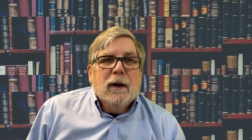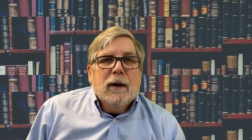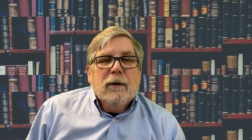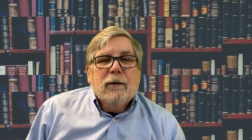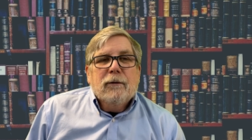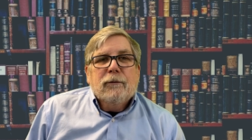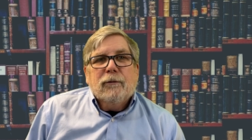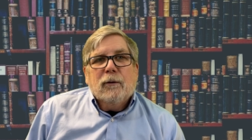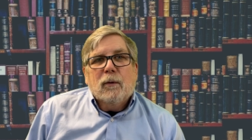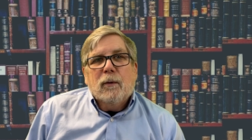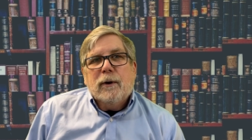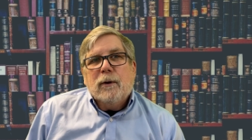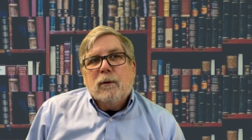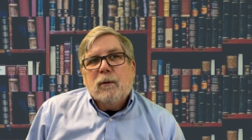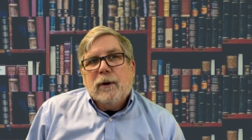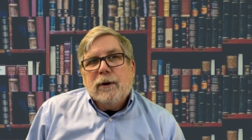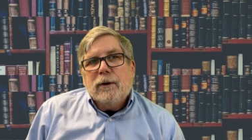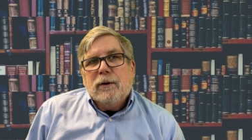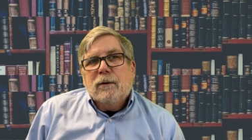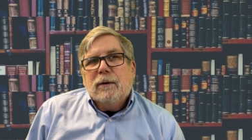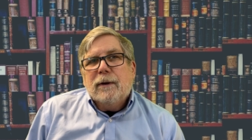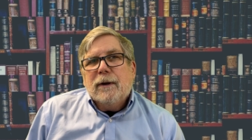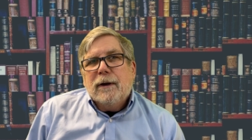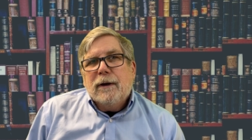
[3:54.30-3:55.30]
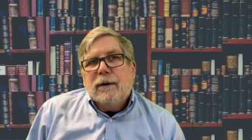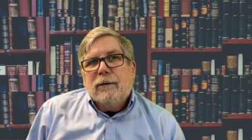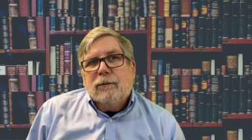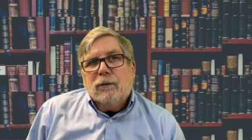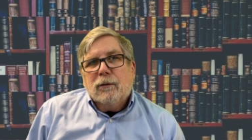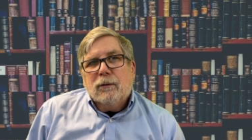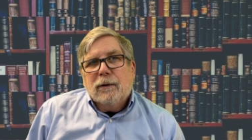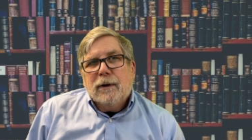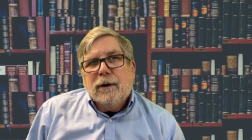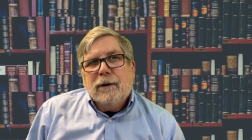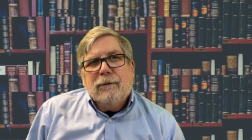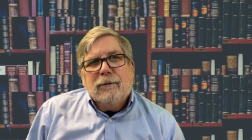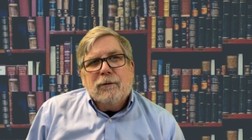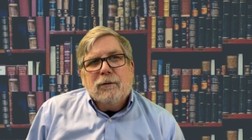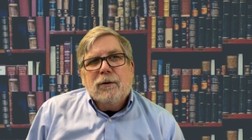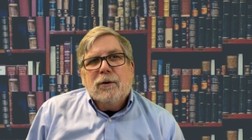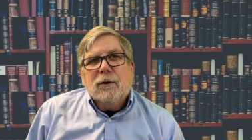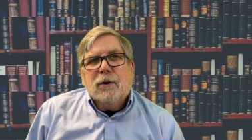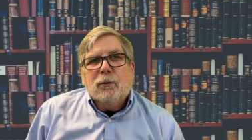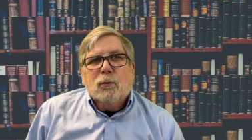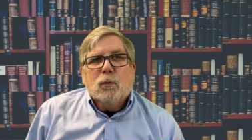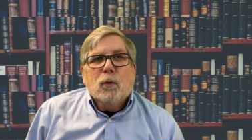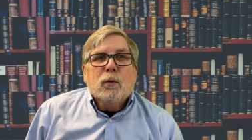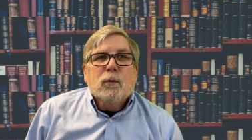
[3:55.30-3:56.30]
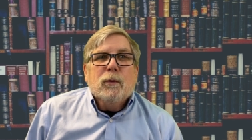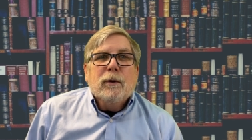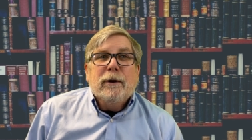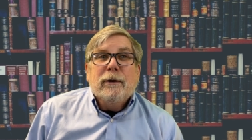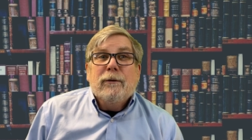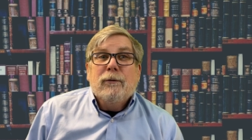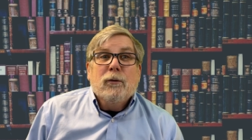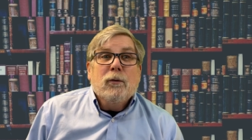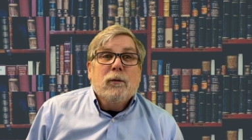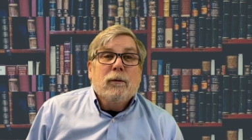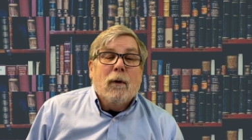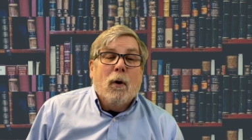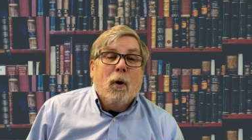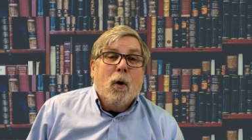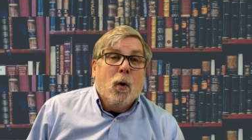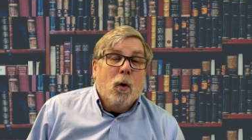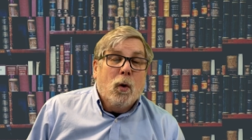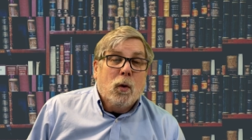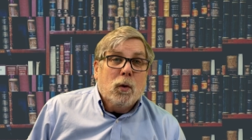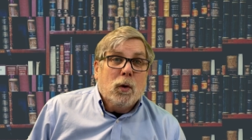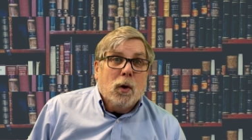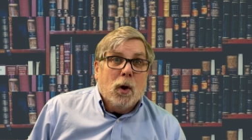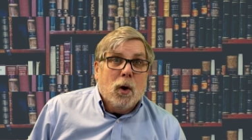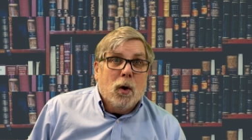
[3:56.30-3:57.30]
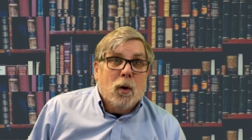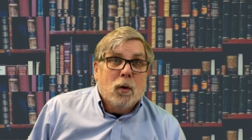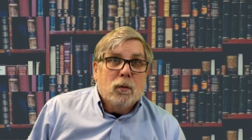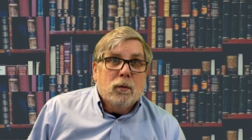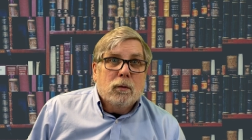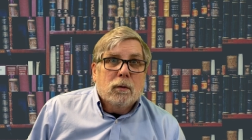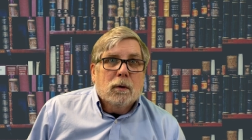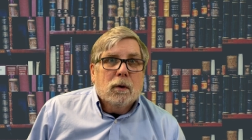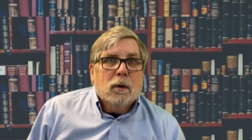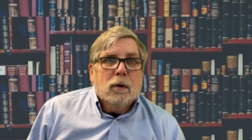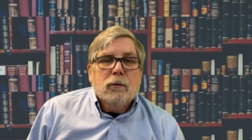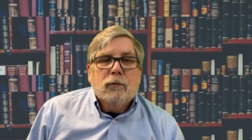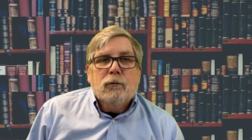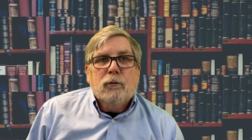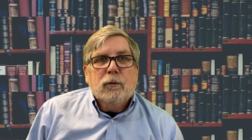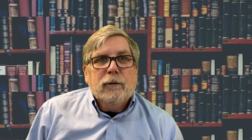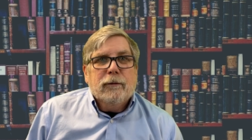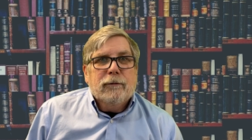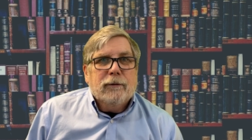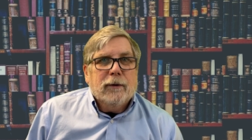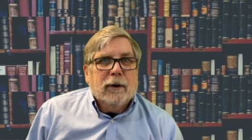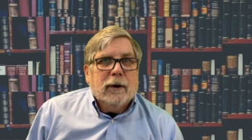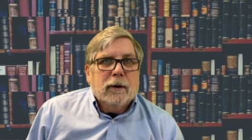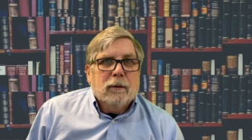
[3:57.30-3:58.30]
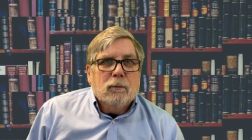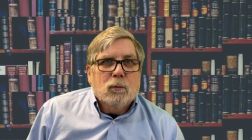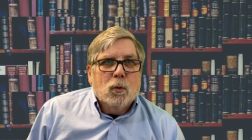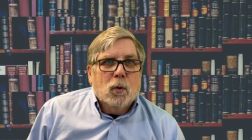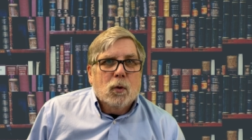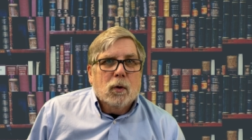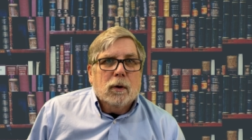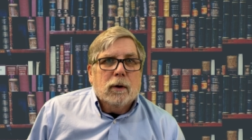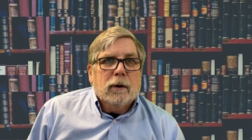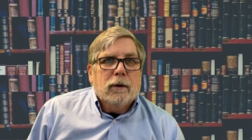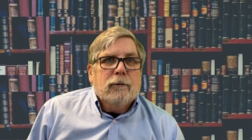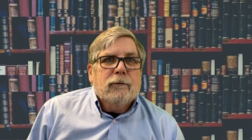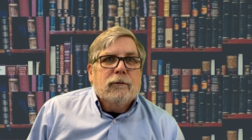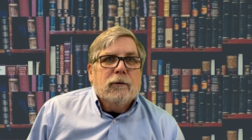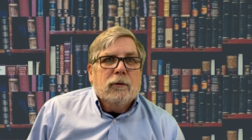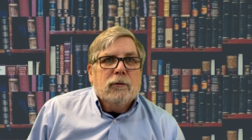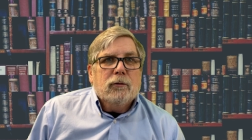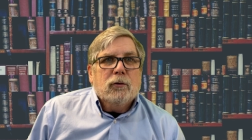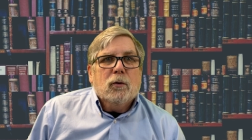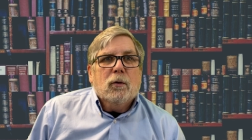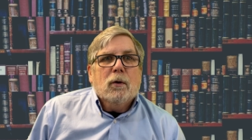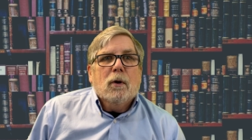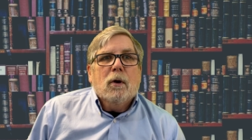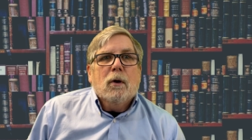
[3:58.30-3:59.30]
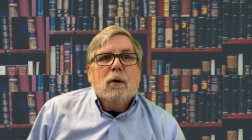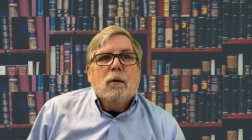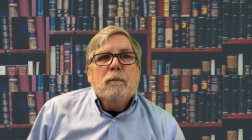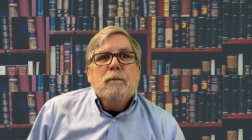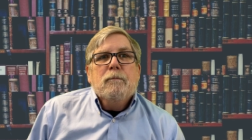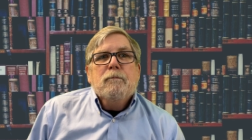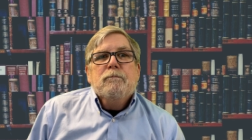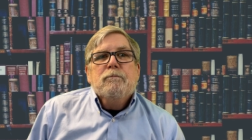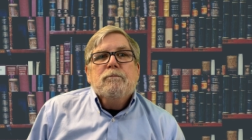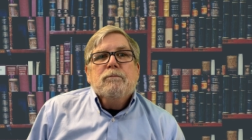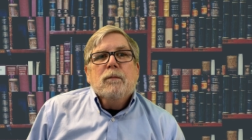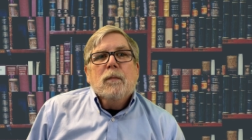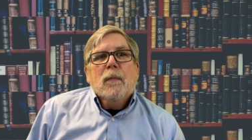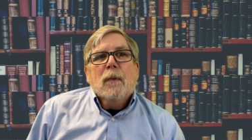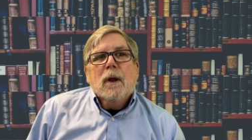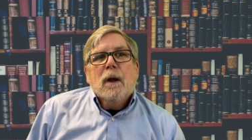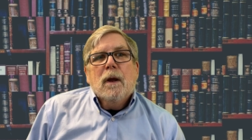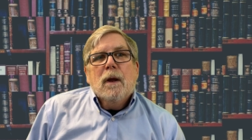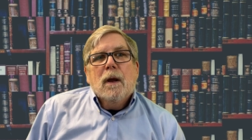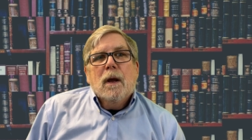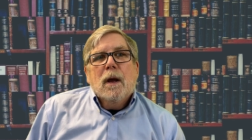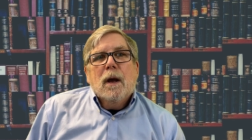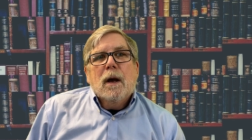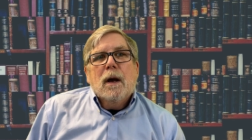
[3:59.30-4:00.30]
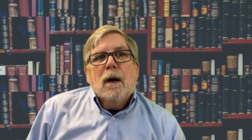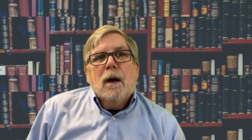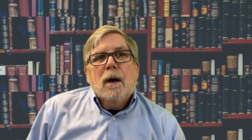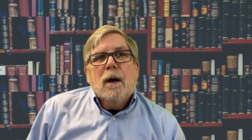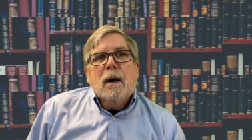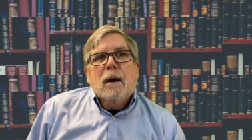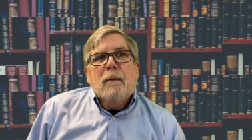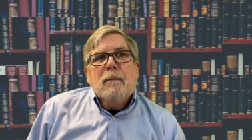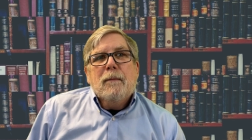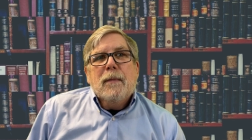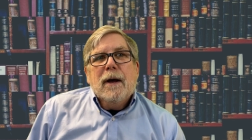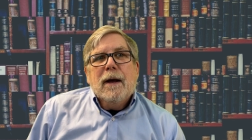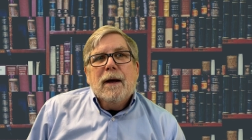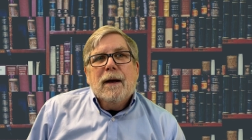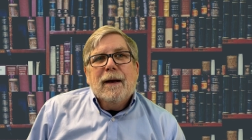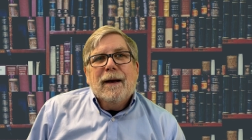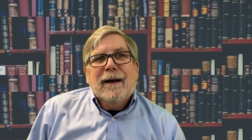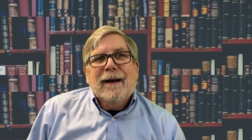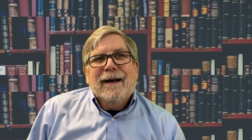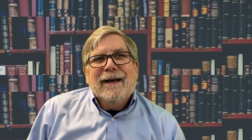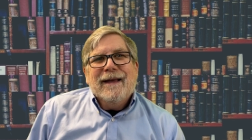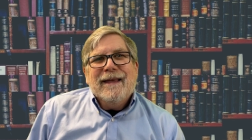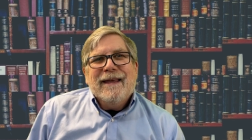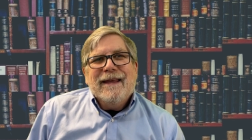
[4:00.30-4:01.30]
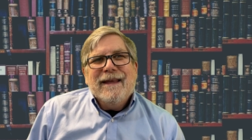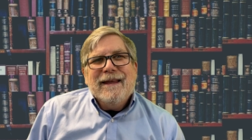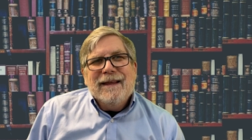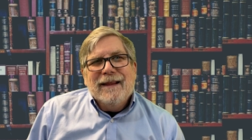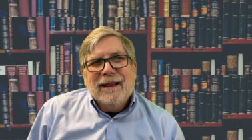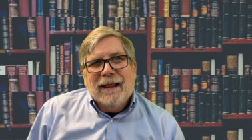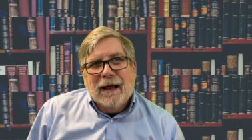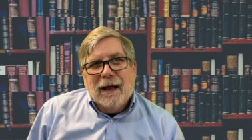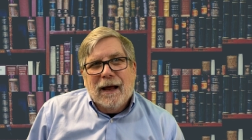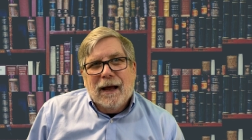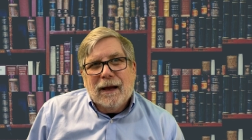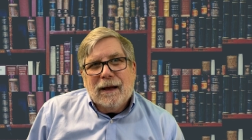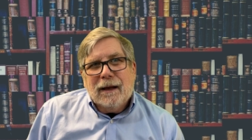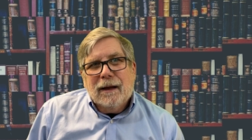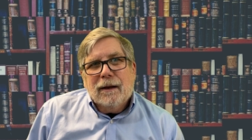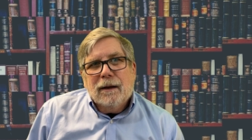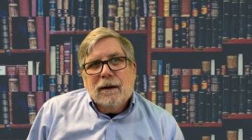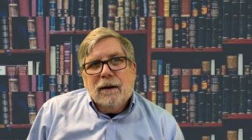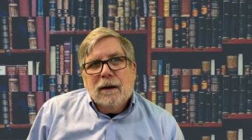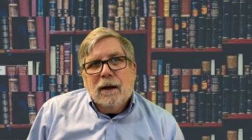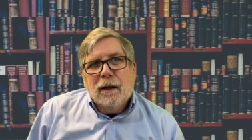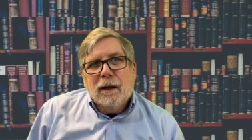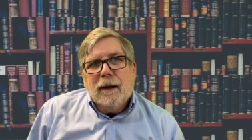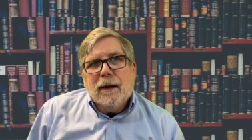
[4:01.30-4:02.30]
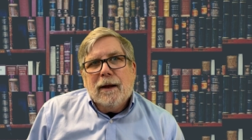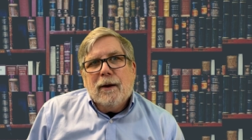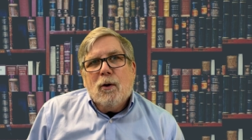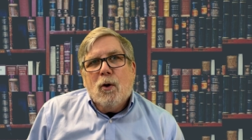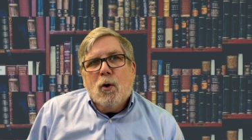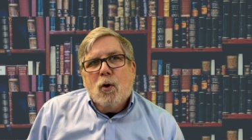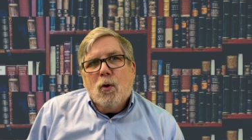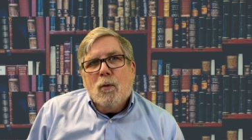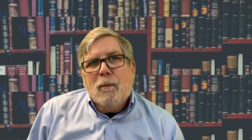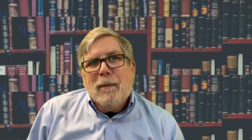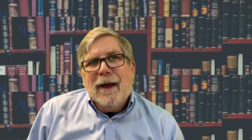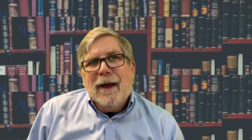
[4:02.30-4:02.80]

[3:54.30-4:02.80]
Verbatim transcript: So anyway, you could either either you could redo the whole loan or do a second mortgage on your home. Um, a HELOC, a home